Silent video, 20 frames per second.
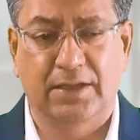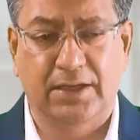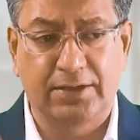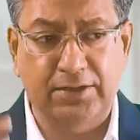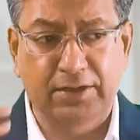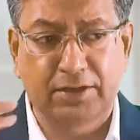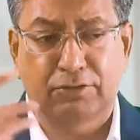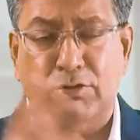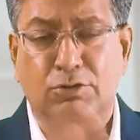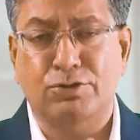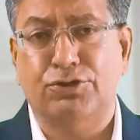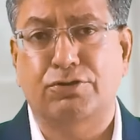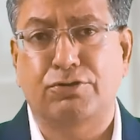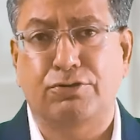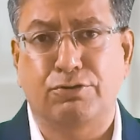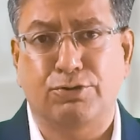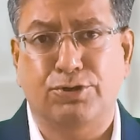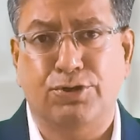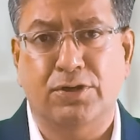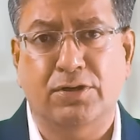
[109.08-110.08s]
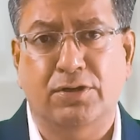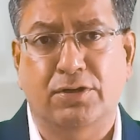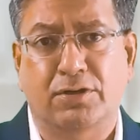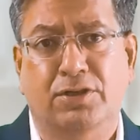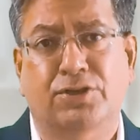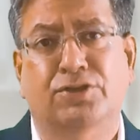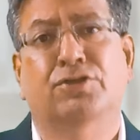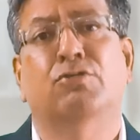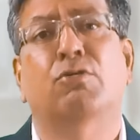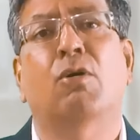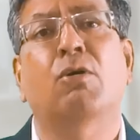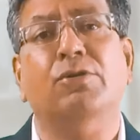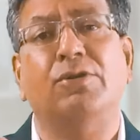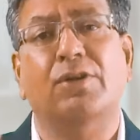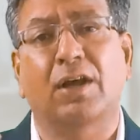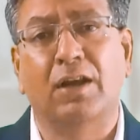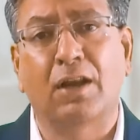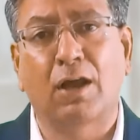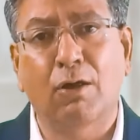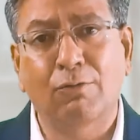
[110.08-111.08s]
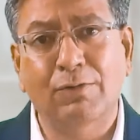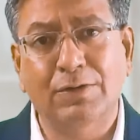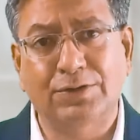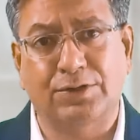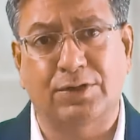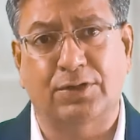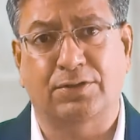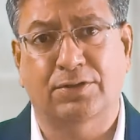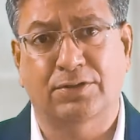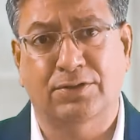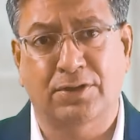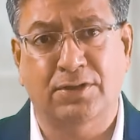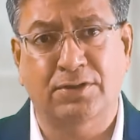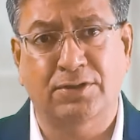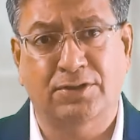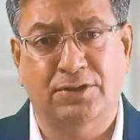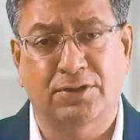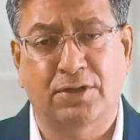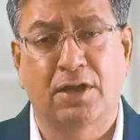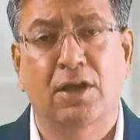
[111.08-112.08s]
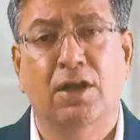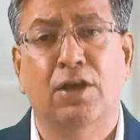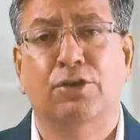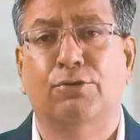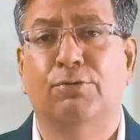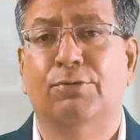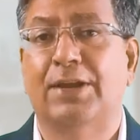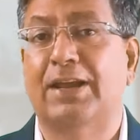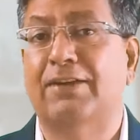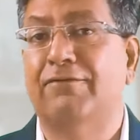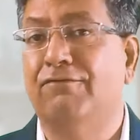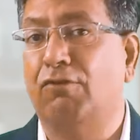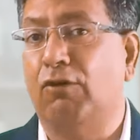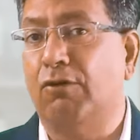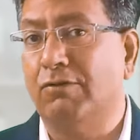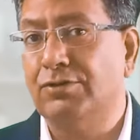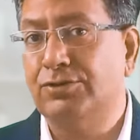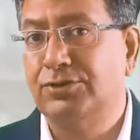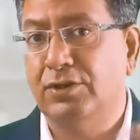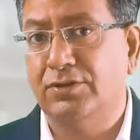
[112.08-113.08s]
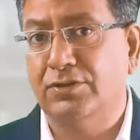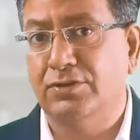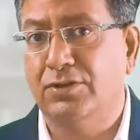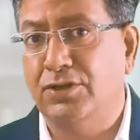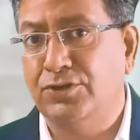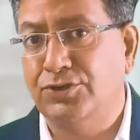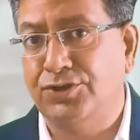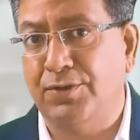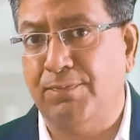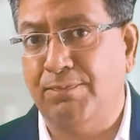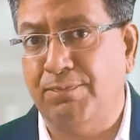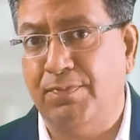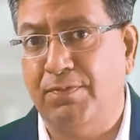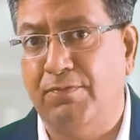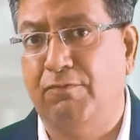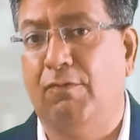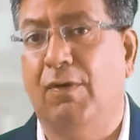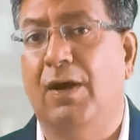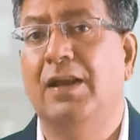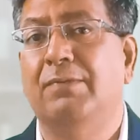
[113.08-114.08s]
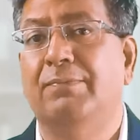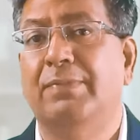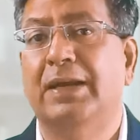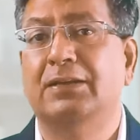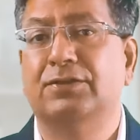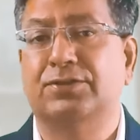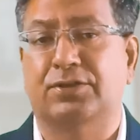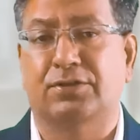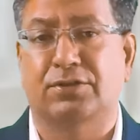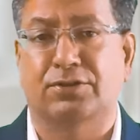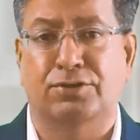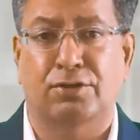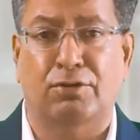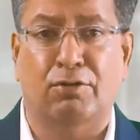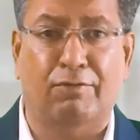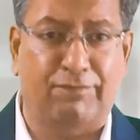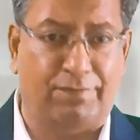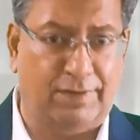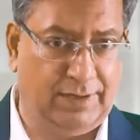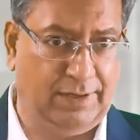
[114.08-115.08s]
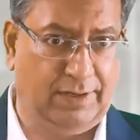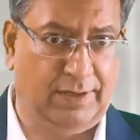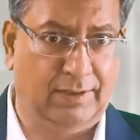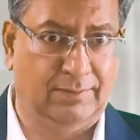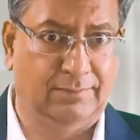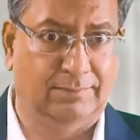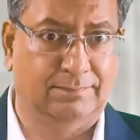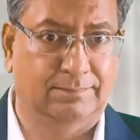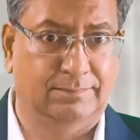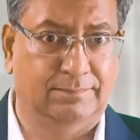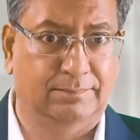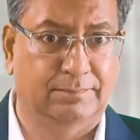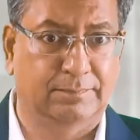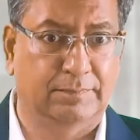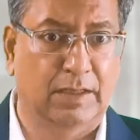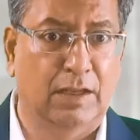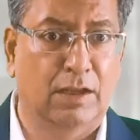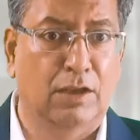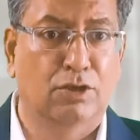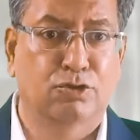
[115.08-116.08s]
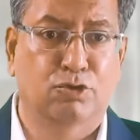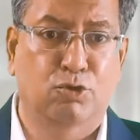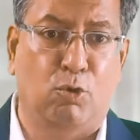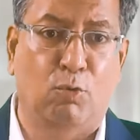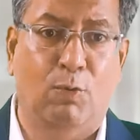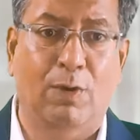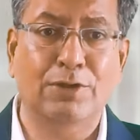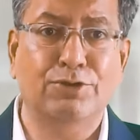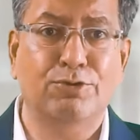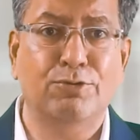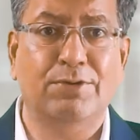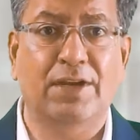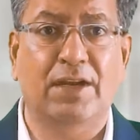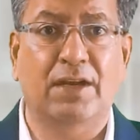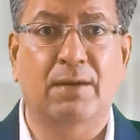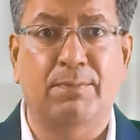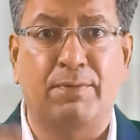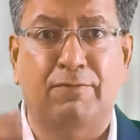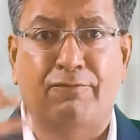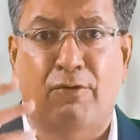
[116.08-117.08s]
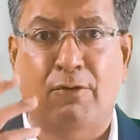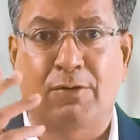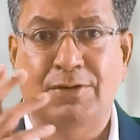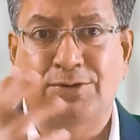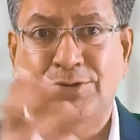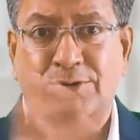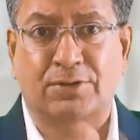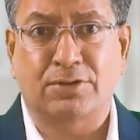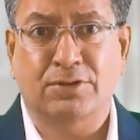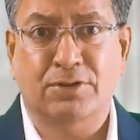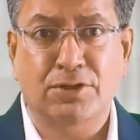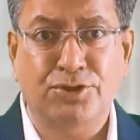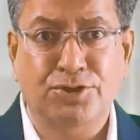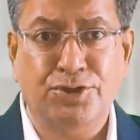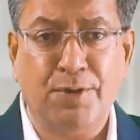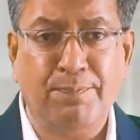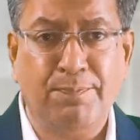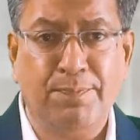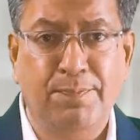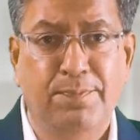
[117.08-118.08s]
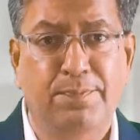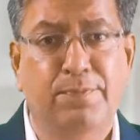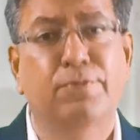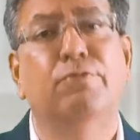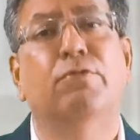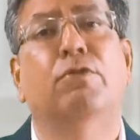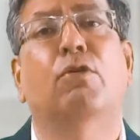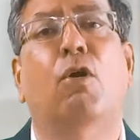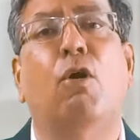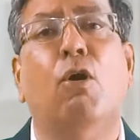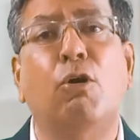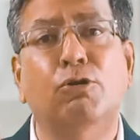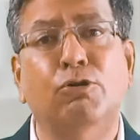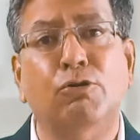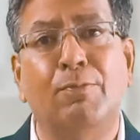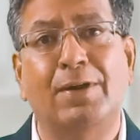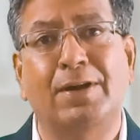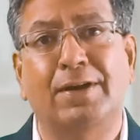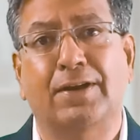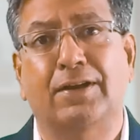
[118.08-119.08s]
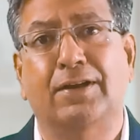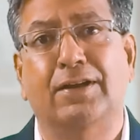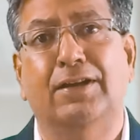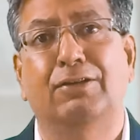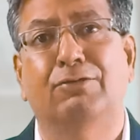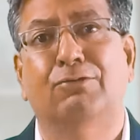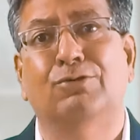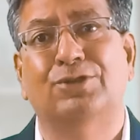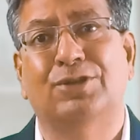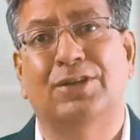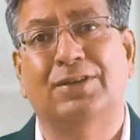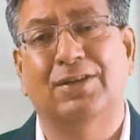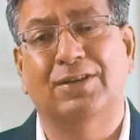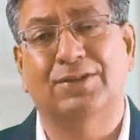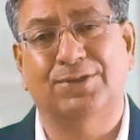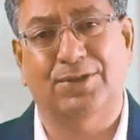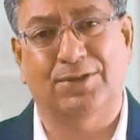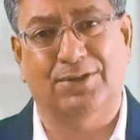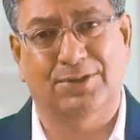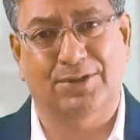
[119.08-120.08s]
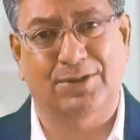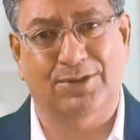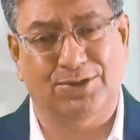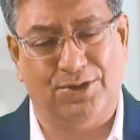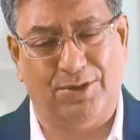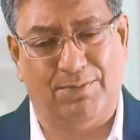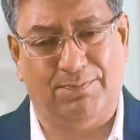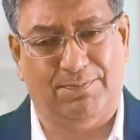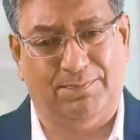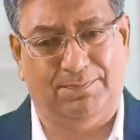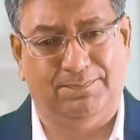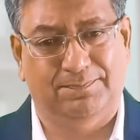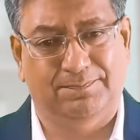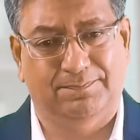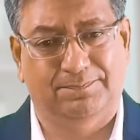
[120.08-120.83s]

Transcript: The Indian Constitution does not allow its citizens to take foreign citizenship while being a citizen of India. So once you take up a foreign citizenship, you will automatically lose Indian citizenship.